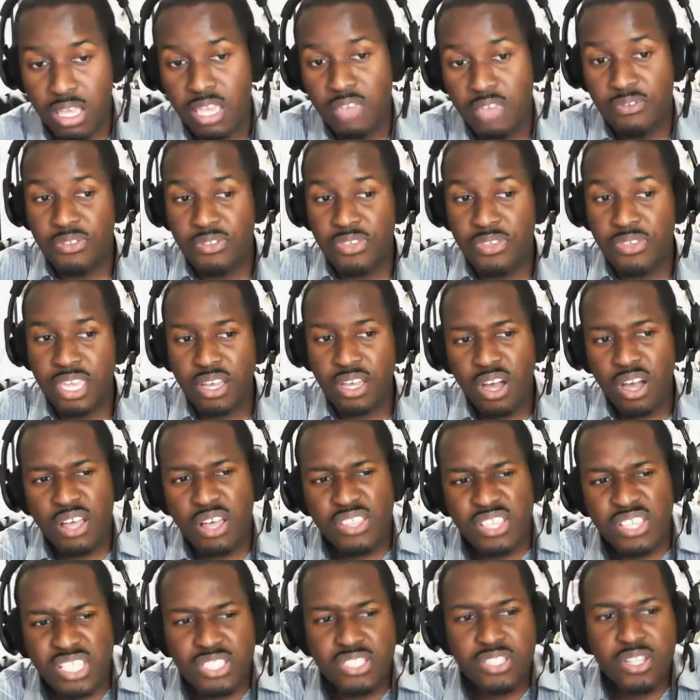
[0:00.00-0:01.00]
if you think,
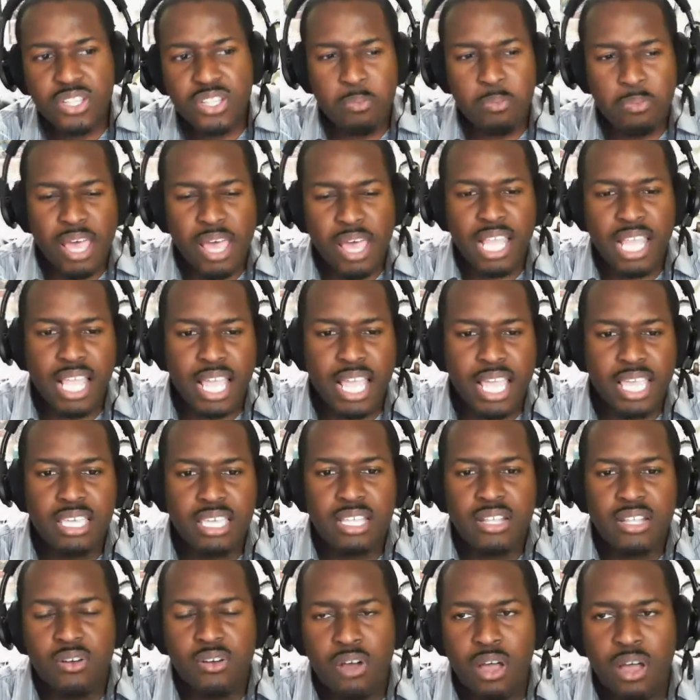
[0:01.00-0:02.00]
oh, this is not bad,
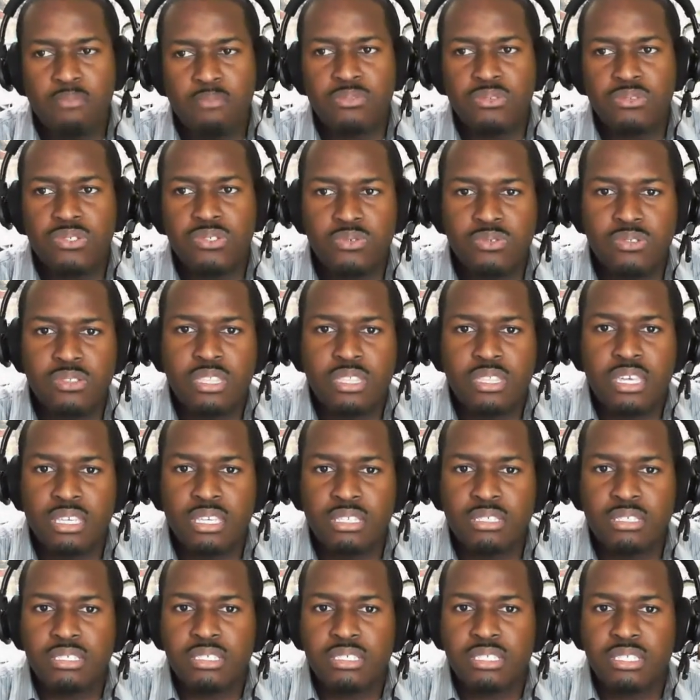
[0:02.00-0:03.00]
like, I'm doing
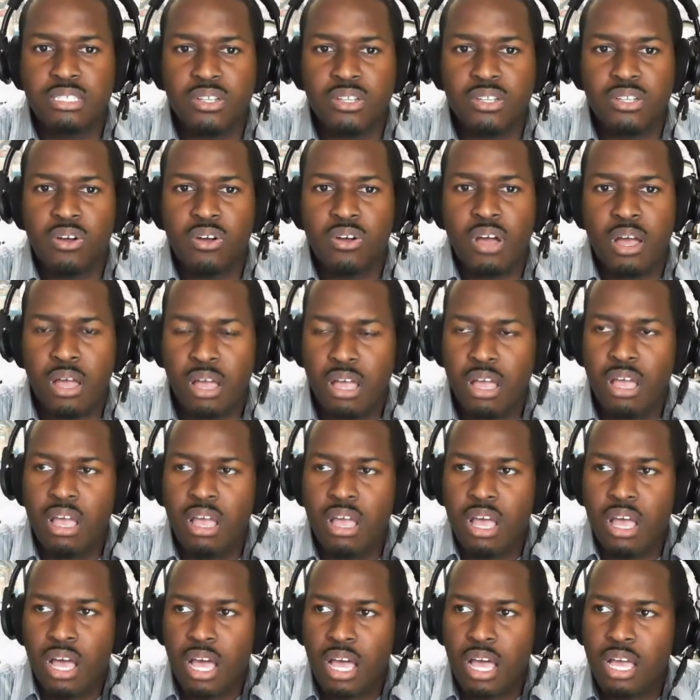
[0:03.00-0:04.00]
this, yeah,
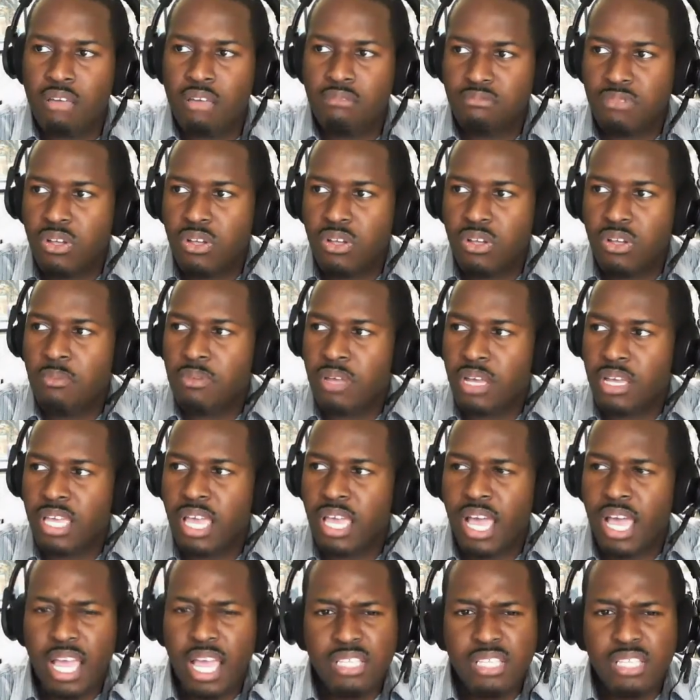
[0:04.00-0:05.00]

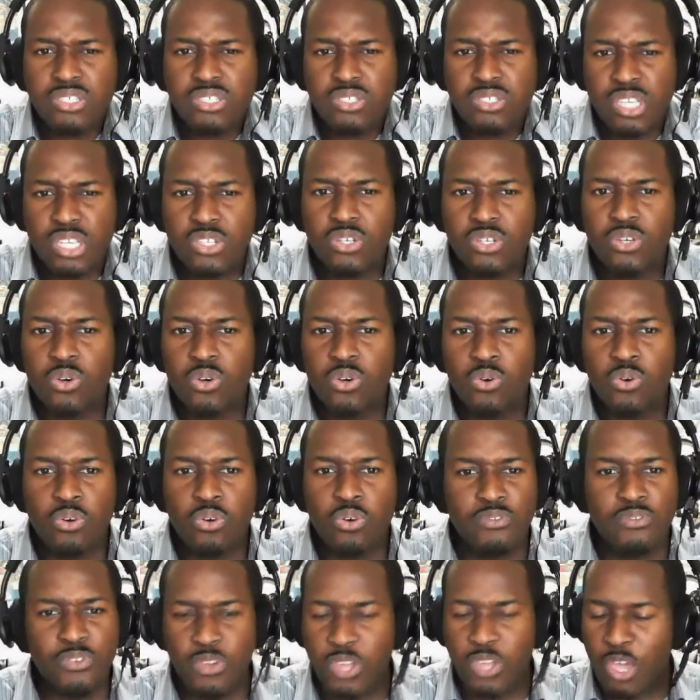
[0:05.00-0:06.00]
it's
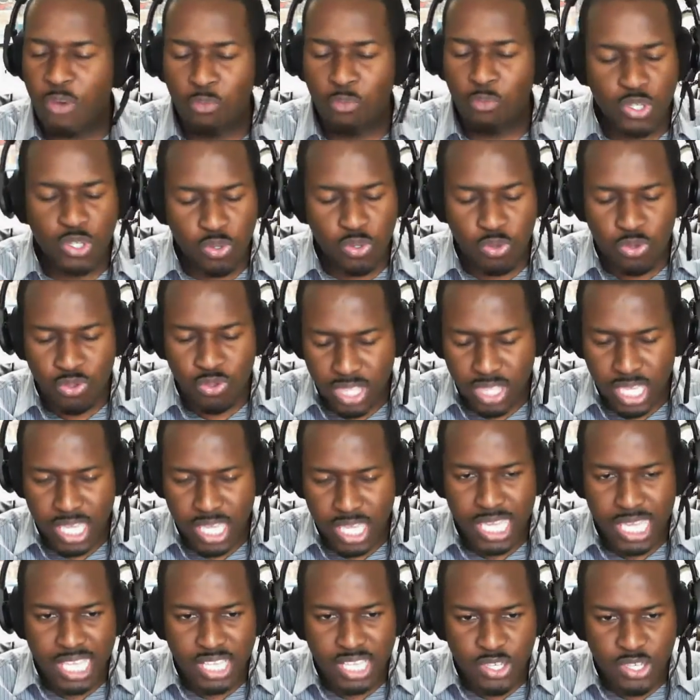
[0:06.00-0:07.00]
cool. If you once you
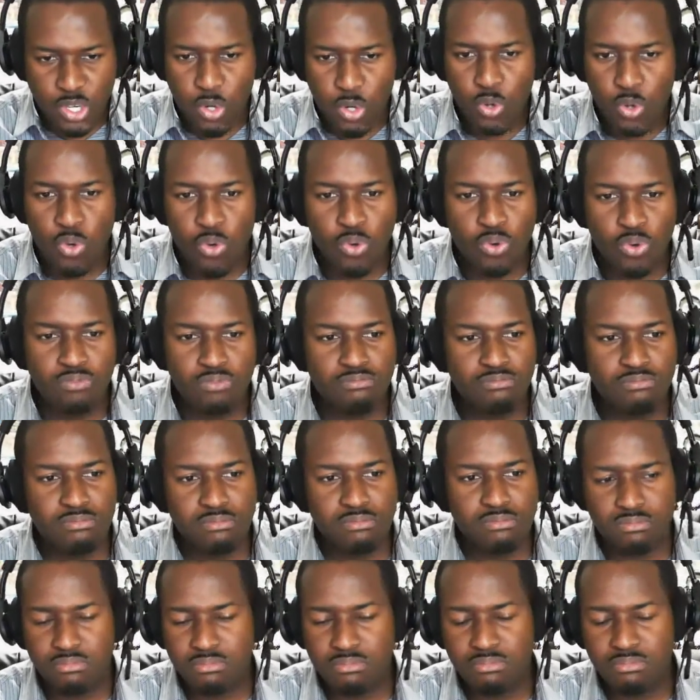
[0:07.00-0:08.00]
think it's cool,
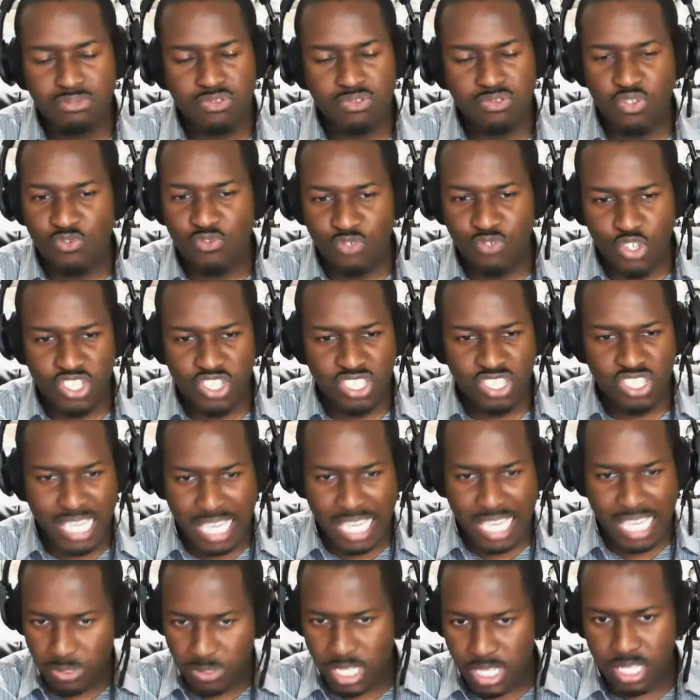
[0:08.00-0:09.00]
you've just
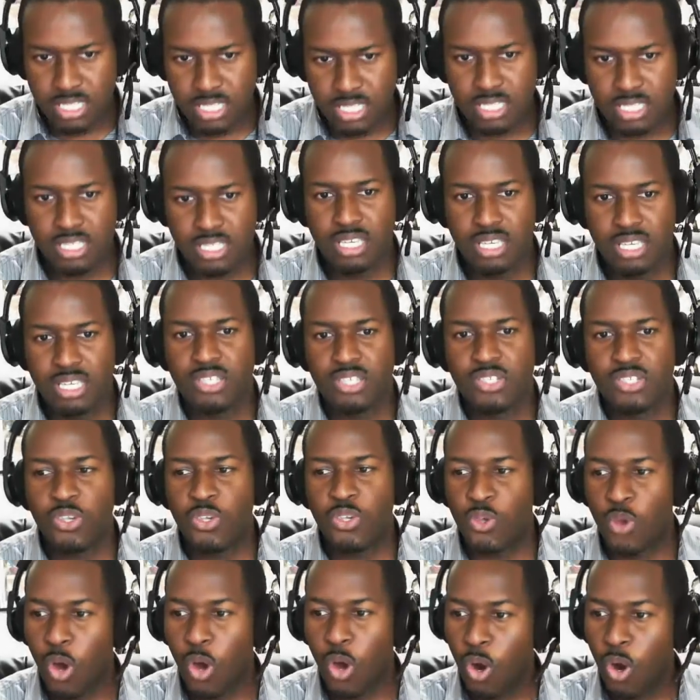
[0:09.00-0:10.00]
killed it. So you